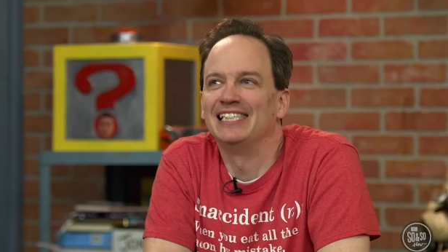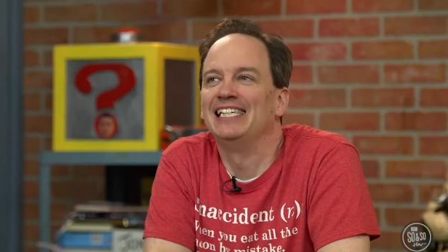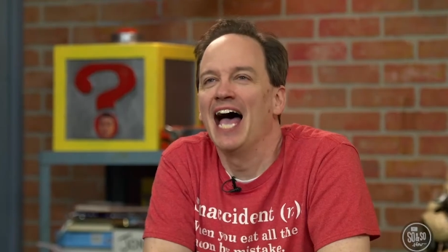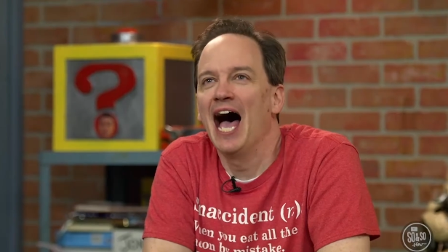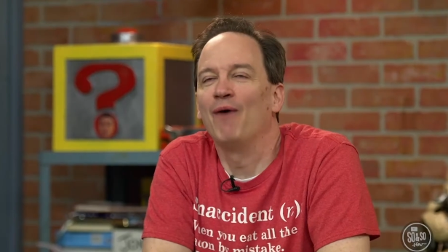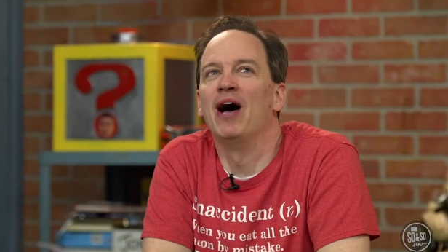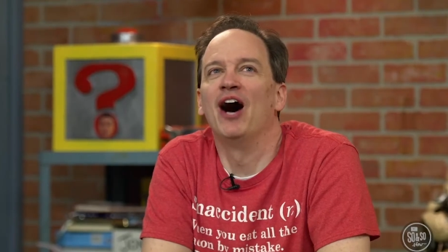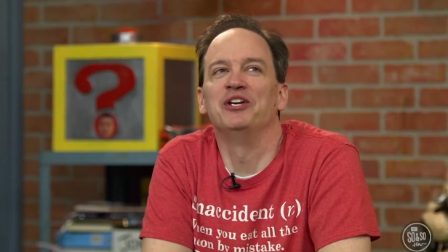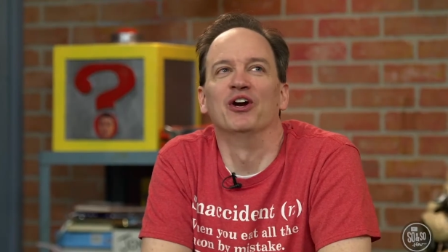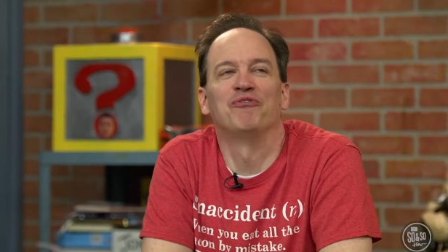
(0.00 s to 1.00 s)
Yeah, well,
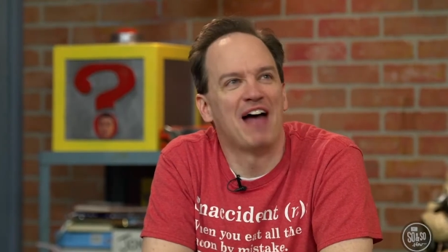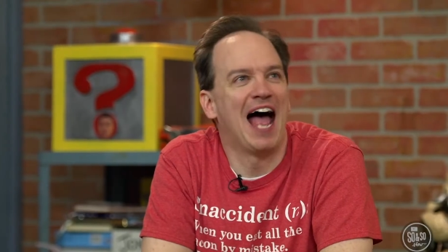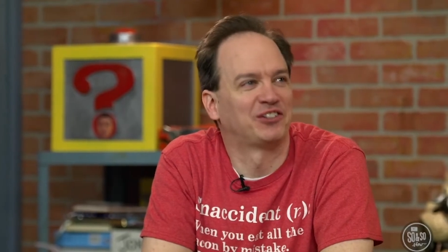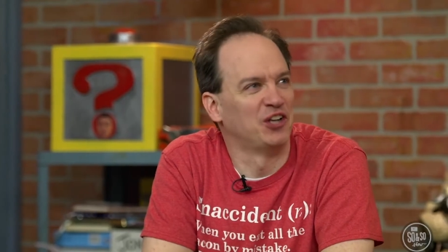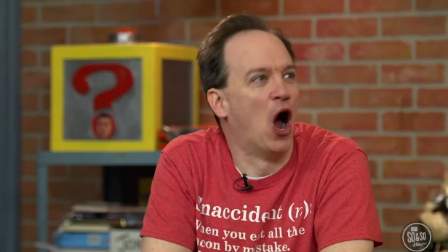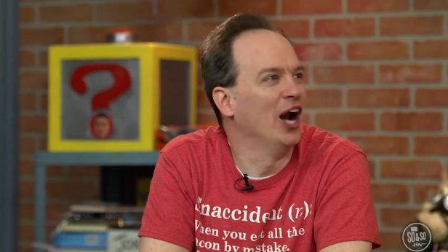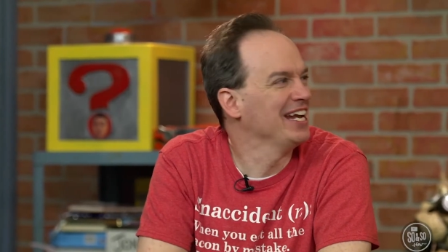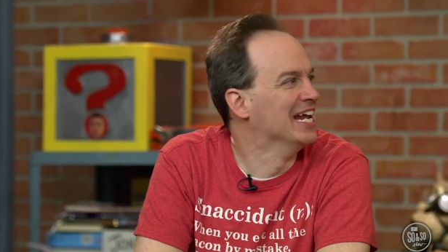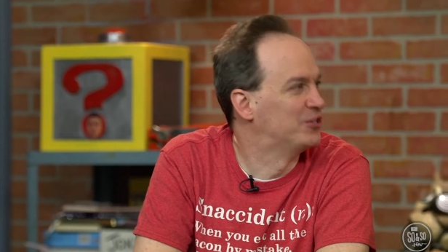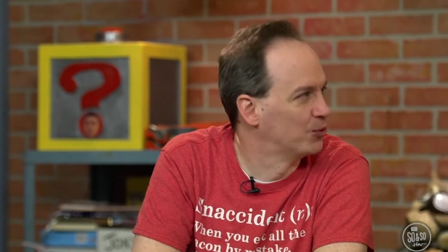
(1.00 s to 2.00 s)
your facts aren't
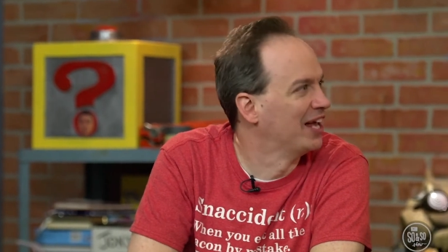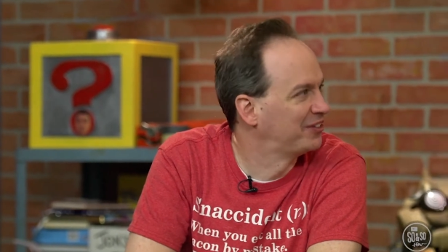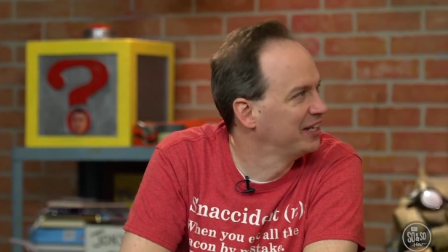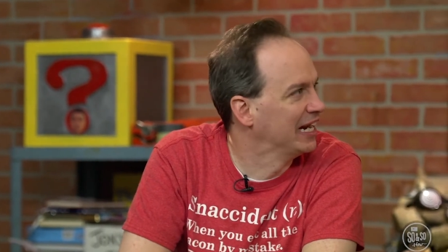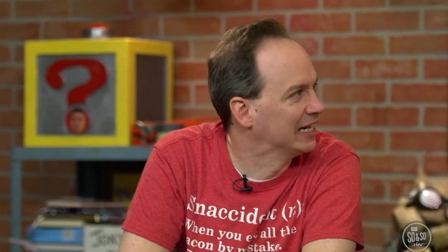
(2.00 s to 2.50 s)
interesting.